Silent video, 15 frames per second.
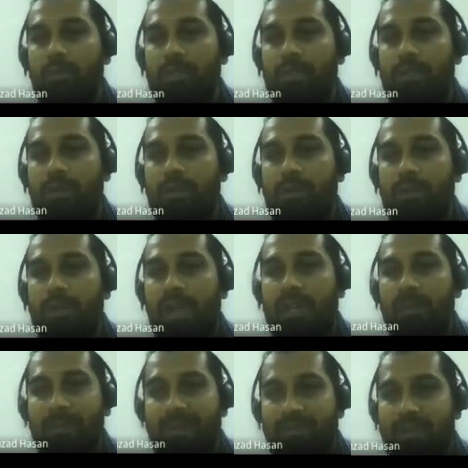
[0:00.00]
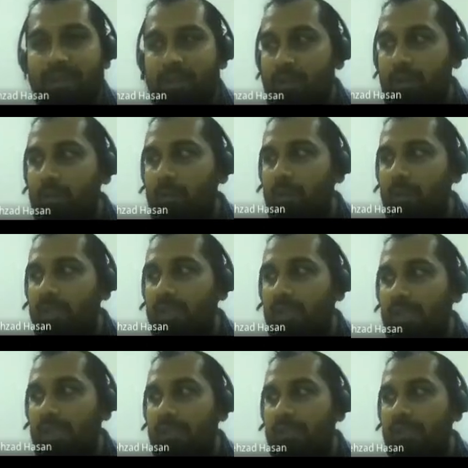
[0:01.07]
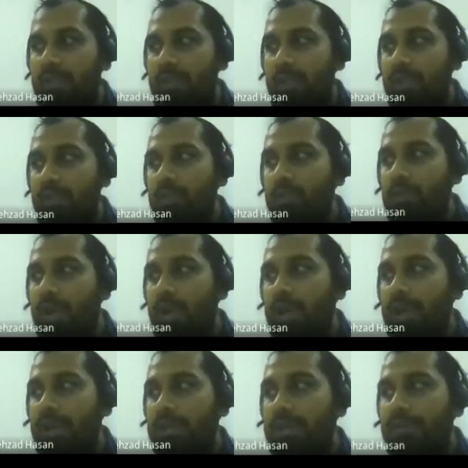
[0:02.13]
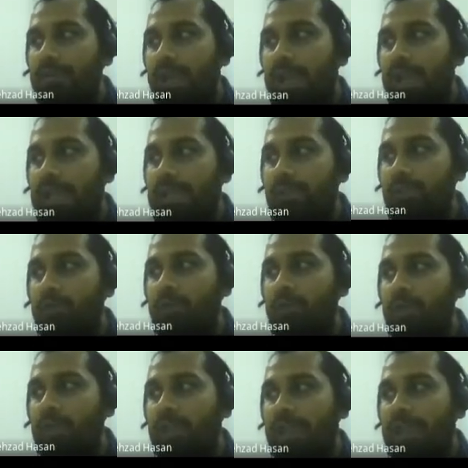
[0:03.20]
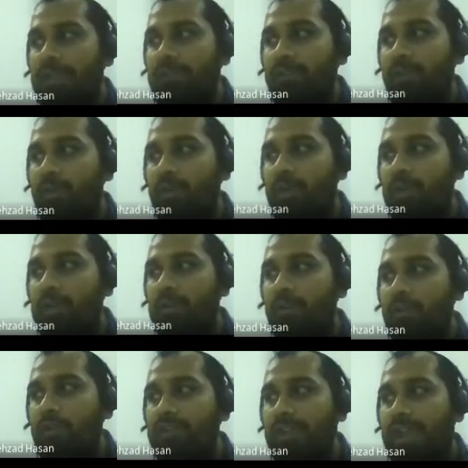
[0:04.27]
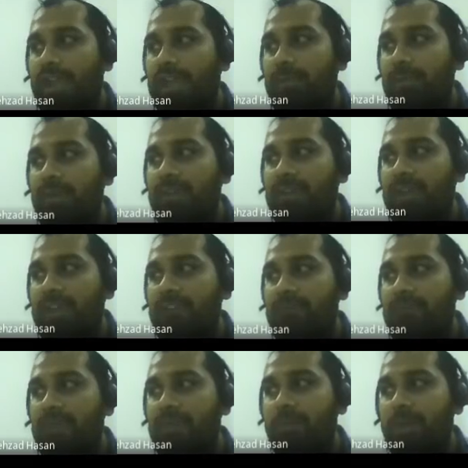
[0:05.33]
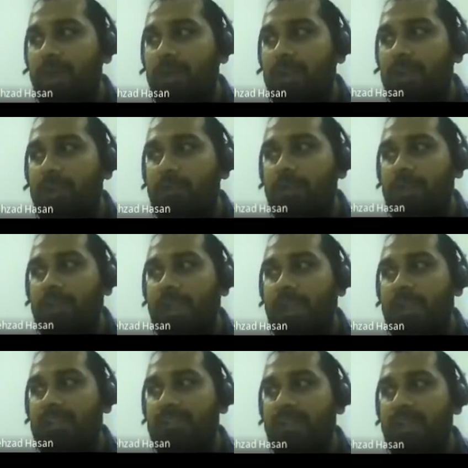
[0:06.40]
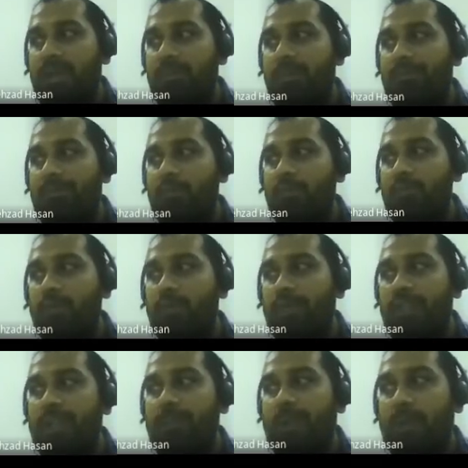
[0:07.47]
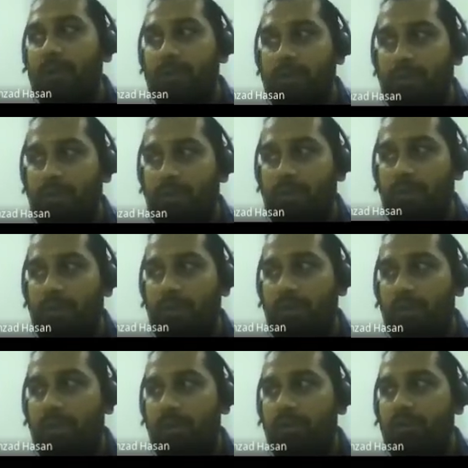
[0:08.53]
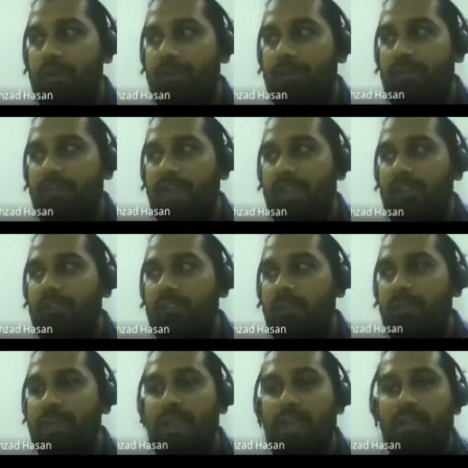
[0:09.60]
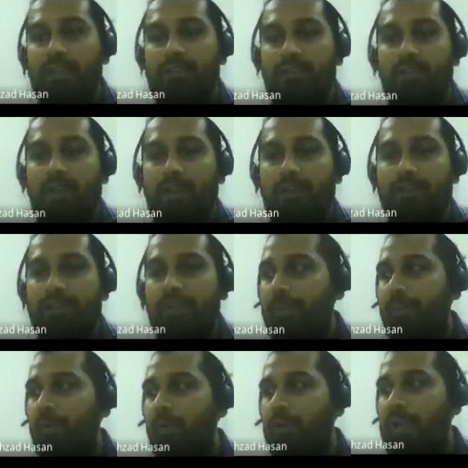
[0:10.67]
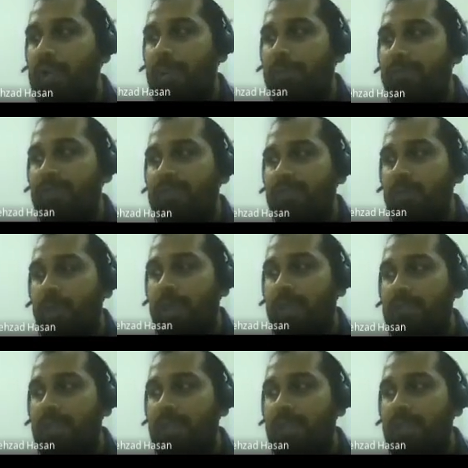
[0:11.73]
the elements that you're working in, you are trying to utilize all those elements that have been brought into the cache before throwing them out. So you have changed your behavior, your program in such a way